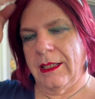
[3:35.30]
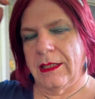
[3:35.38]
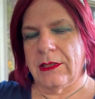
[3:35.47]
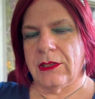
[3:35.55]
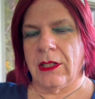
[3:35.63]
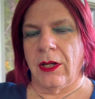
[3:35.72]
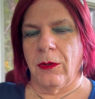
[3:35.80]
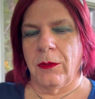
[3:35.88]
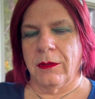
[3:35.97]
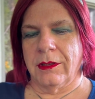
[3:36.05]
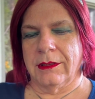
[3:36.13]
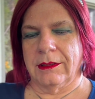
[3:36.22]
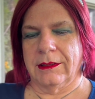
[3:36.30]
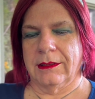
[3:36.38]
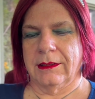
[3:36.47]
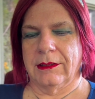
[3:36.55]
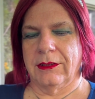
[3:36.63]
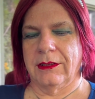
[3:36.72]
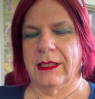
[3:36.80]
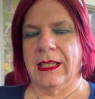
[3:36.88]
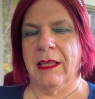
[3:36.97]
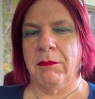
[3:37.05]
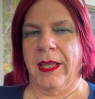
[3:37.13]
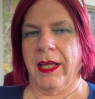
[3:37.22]
So, to
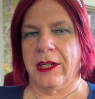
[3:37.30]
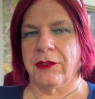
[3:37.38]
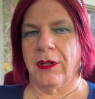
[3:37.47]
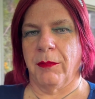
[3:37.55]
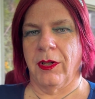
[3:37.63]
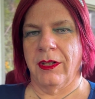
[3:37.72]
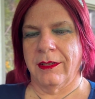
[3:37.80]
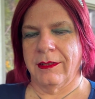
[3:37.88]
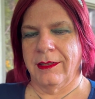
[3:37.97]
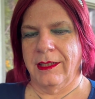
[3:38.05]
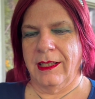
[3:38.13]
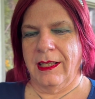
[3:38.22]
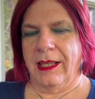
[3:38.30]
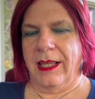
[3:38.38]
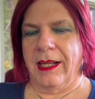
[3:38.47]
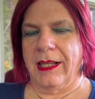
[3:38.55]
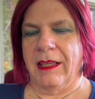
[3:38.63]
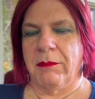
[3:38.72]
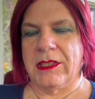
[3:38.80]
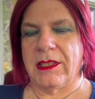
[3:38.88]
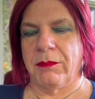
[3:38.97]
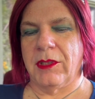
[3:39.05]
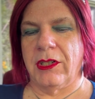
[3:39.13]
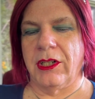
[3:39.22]
keep me out of trouble and to give me
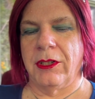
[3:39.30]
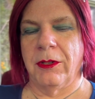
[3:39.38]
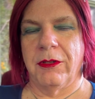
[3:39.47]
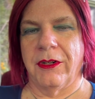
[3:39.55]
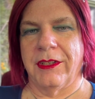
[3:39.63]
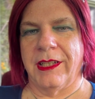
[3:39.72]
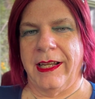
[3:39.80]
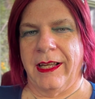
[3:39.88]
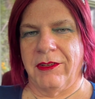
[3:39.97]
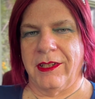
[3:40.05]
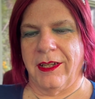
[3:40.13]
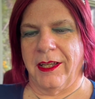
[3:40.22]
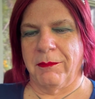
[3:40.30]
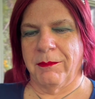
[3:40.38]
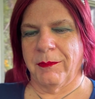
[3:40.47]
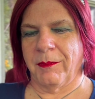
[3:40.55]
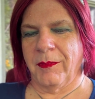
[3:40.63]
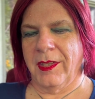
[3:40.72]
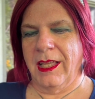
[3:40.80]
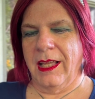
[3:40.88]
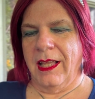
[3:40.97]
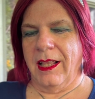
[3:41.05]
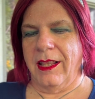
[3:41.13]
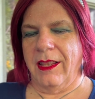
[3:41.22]
something to do during the downtime,
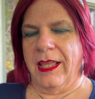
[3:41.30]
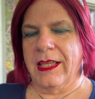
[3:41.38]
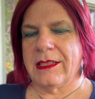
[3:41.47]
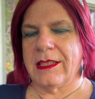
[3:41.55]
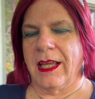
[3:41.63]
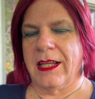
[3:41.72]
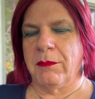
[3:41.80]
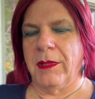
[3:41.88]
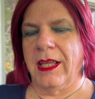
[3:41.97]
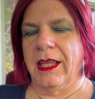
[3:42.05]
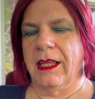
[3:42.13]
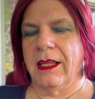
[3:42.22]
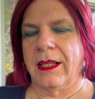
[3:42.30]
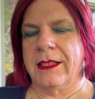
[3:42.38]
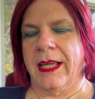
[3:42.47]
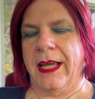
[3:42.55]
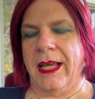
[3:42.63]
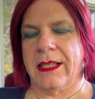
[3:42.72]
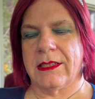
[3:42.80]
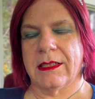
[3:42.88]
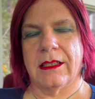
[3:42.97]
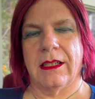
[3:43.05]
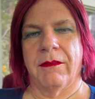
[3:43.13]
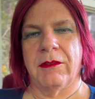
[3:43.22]
they assigned me a task
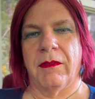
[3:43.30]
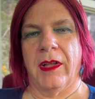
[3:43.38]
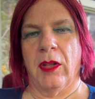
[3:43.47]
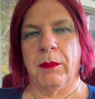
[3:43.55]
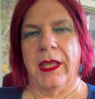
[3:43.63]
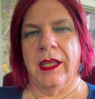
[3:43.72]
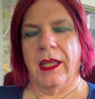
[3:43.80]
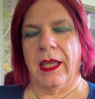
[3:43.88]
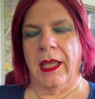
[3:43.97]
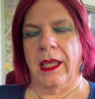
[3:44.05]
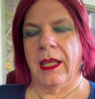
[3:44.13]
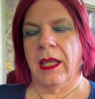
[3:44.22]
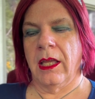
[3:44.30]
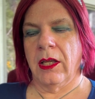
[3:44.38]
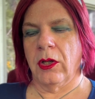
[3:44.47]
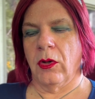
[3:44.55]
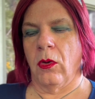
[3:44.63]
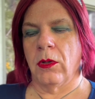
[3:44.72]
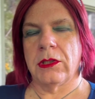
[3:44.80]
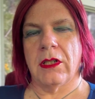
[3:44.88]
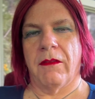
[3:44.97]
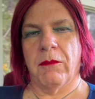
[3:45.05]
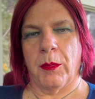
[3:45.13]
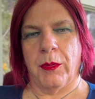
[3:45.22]
of developing a GOAL
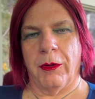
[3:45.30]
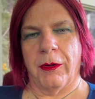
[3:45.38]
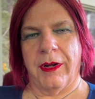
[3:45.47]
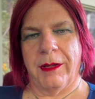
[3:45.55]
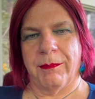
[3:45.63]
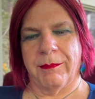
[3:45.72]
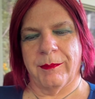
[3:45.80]
software program.